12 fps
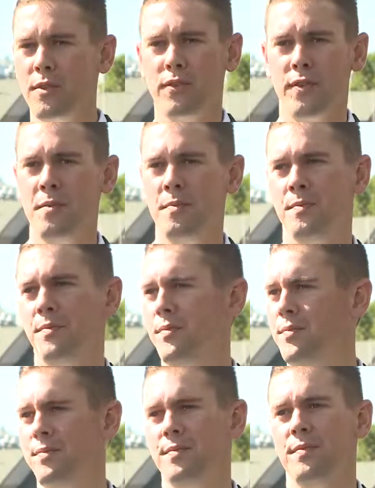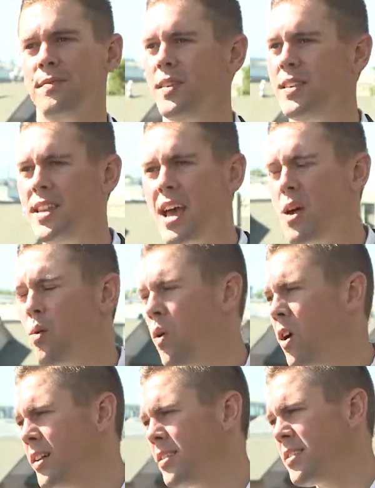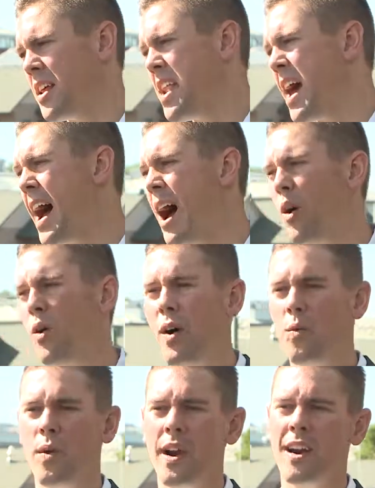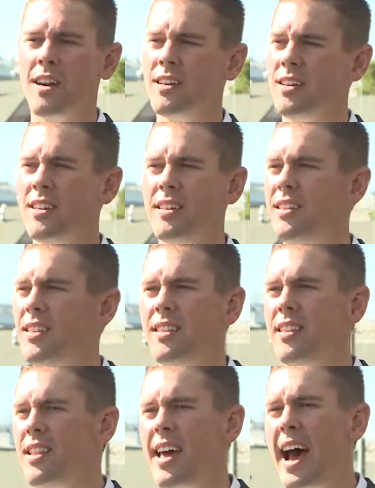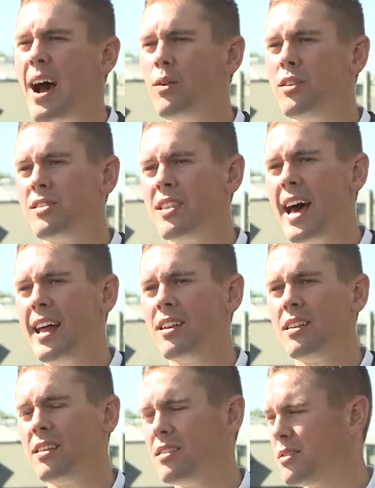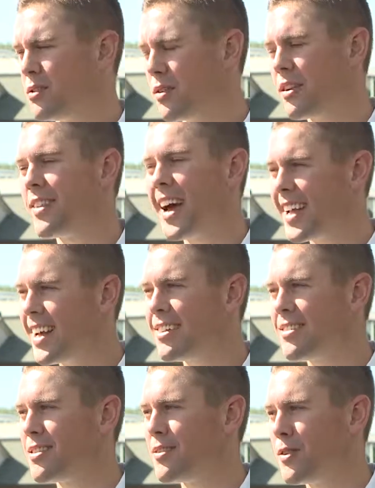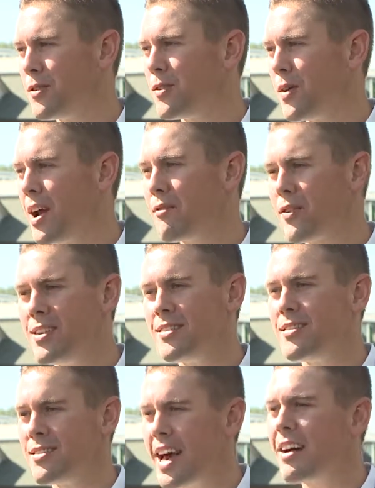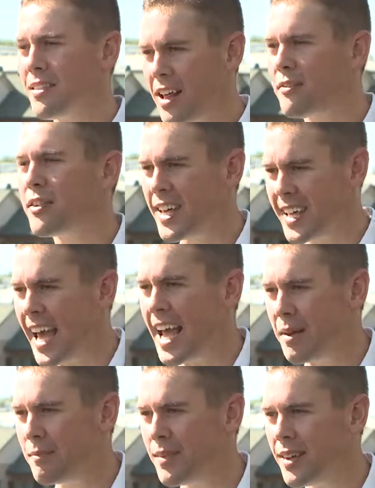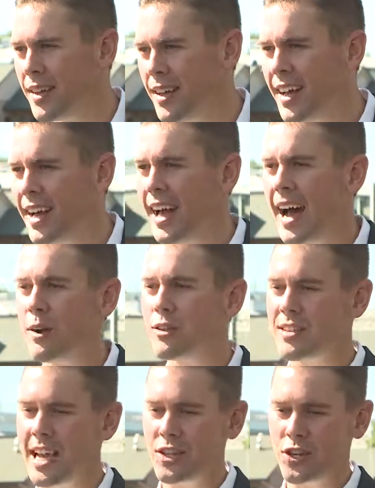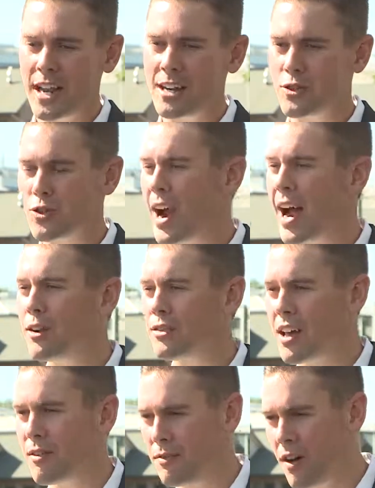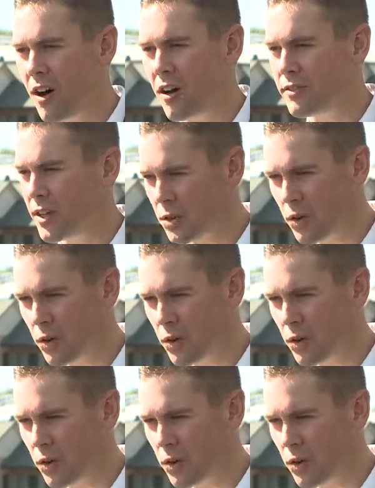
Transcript: From day one to now, where, how is that sort of, I guess the, the right phrase is that love of the game. How has that changed or how has that evolved and